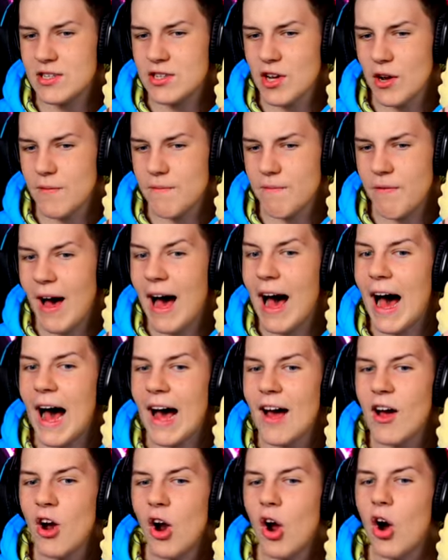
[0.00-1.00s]
so
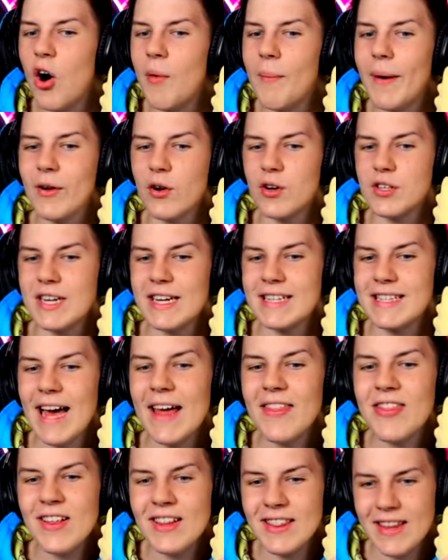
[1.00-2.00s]
far. Oh my gosh, is
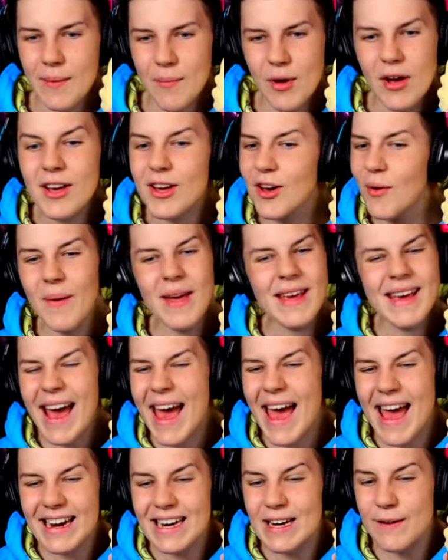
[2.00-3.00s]
that the limit? Can we
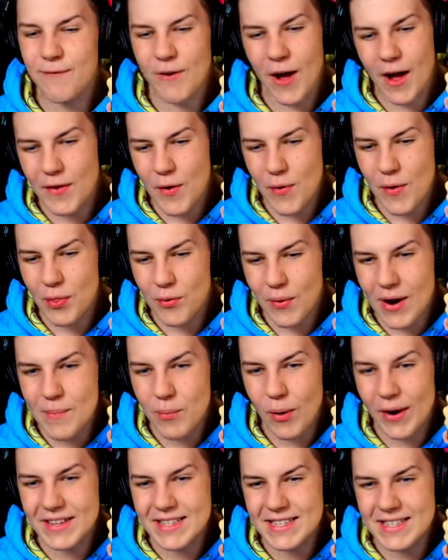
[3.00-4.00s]
get any further than
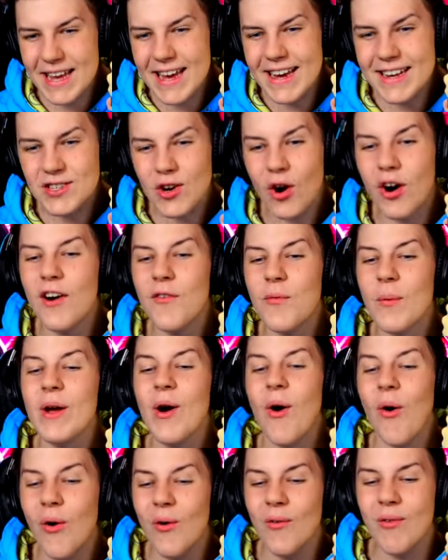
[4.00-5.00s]
3.6? Or have we
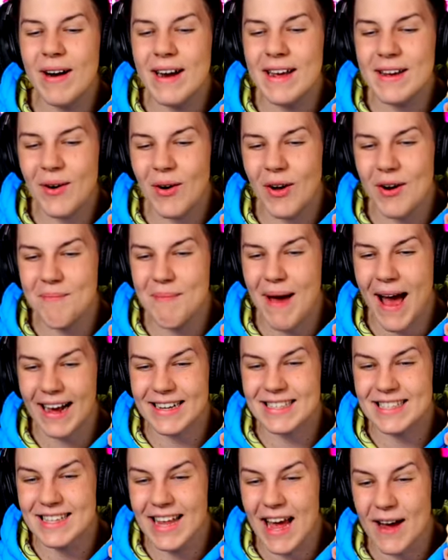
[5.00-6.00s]
already gone
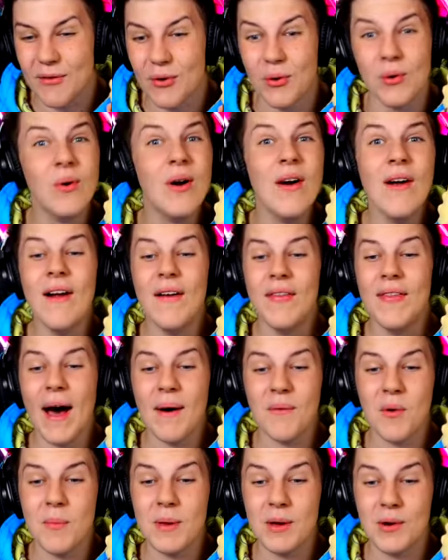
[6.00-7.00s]
max level?
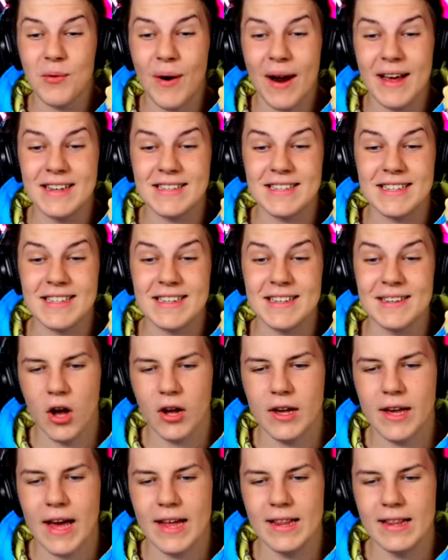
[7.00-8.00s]
That would be crazy.
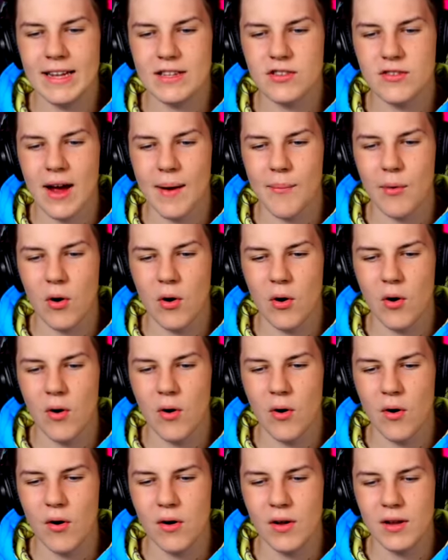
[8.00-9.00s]
Okay, let's grab
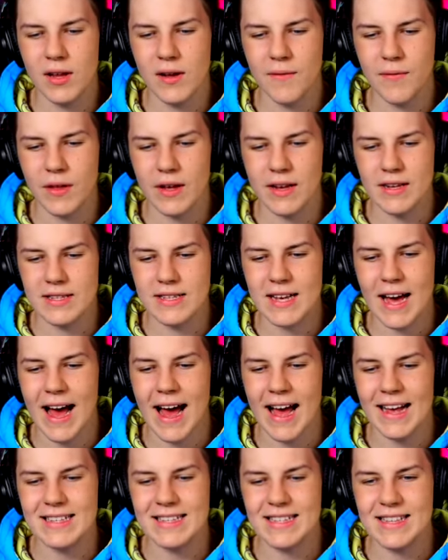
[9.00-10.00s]
all of these
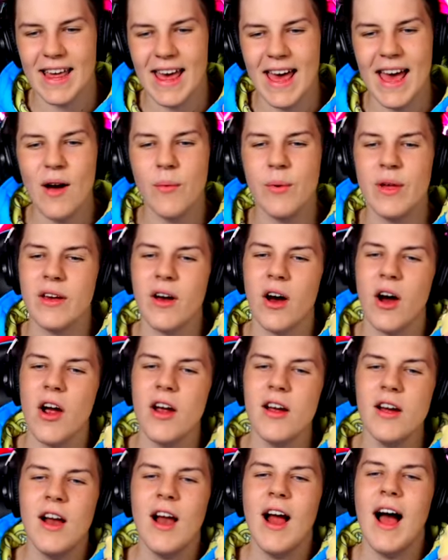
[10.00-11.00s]
guys. There we
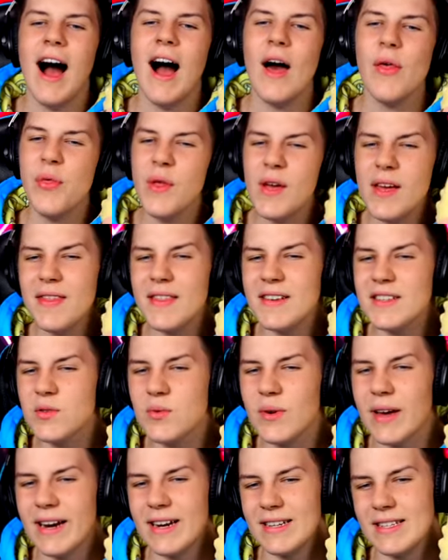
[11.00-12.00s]
go. I think this
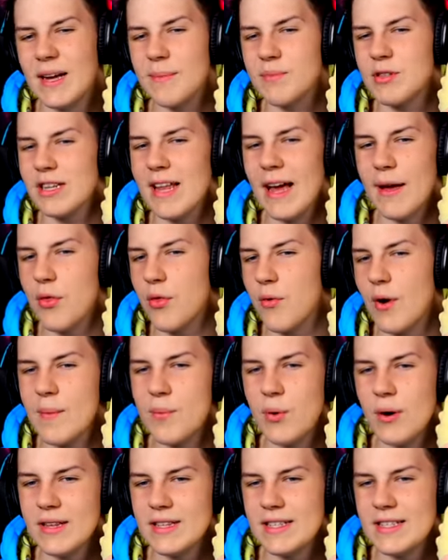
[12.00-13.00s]
will get us up to like
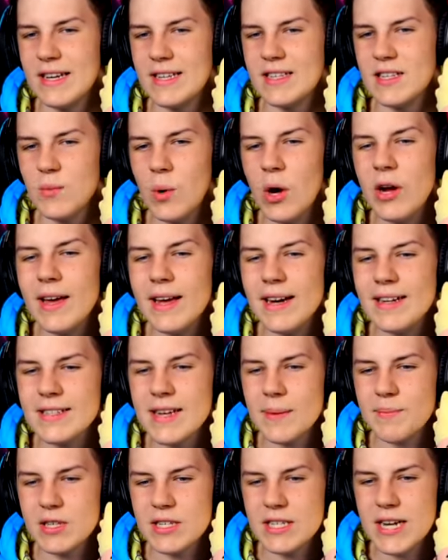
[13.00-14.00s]
3.6. It won't get us
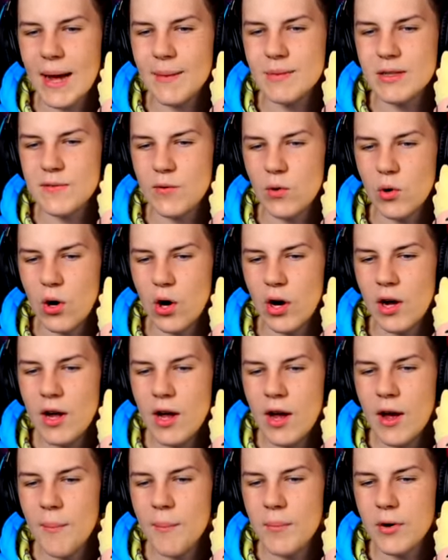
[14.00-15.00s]
up to times 4
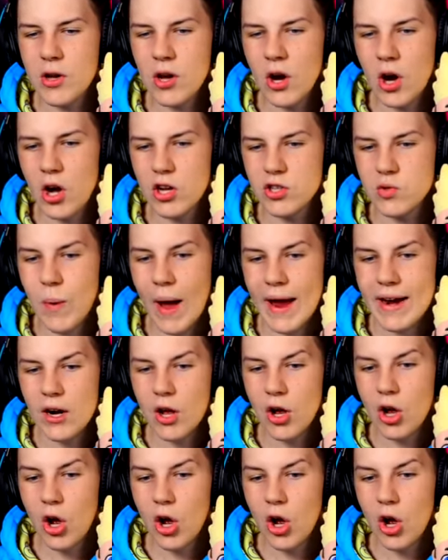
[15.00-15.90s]
because, wait,